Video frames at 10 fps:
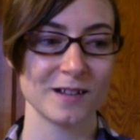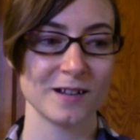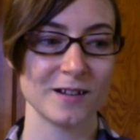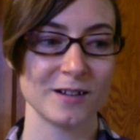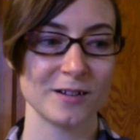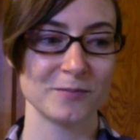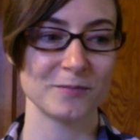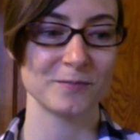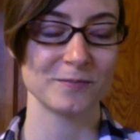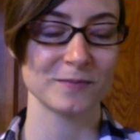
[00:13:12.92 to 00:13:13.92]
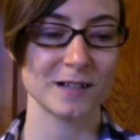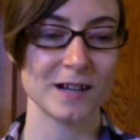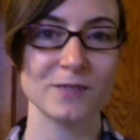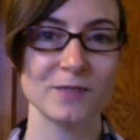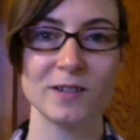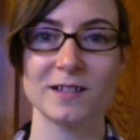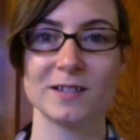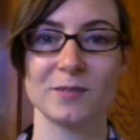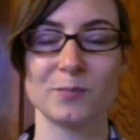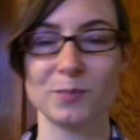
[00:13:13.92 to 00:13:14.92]
kind of on a
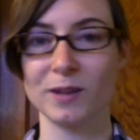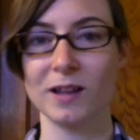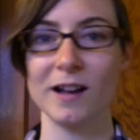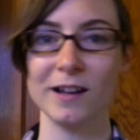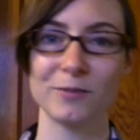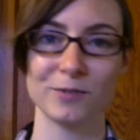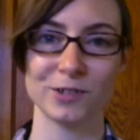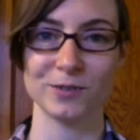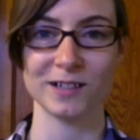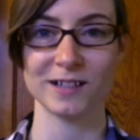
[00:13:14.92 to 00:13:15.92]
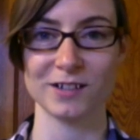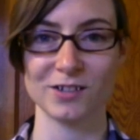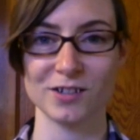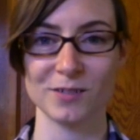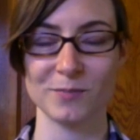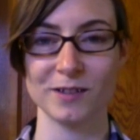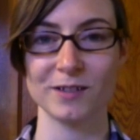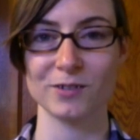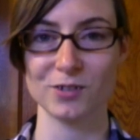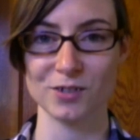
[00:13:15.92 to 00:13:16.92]
supply route in a ship, a
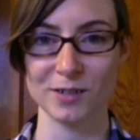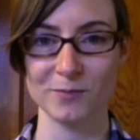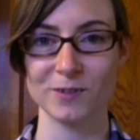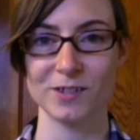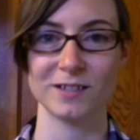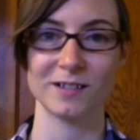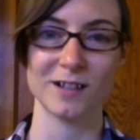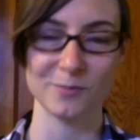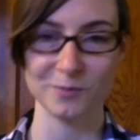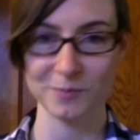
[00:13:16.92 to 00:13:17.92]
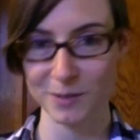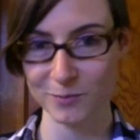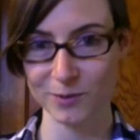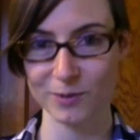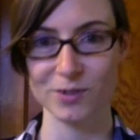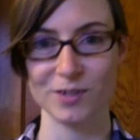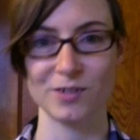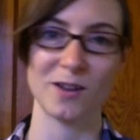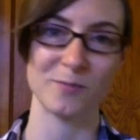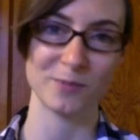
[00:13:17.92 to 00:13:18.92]
little ship with just a couple people just
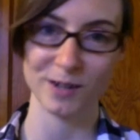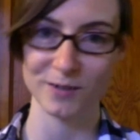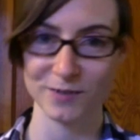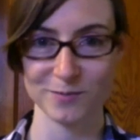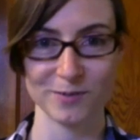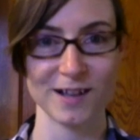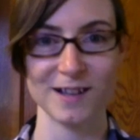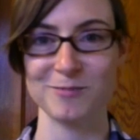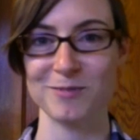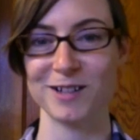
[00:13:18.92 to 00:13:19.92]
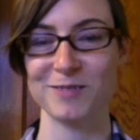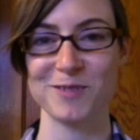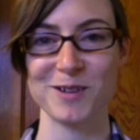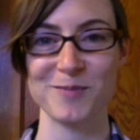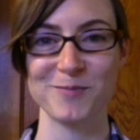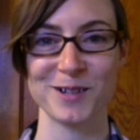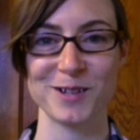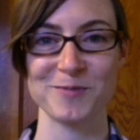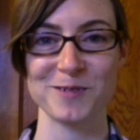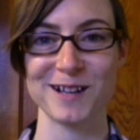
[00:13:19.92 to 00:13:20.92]
dropping off supplies, picking them up, bringing
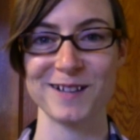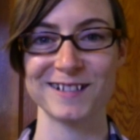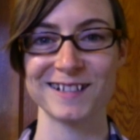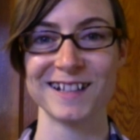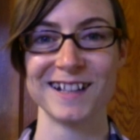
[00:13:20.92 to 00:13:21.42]
them around. And,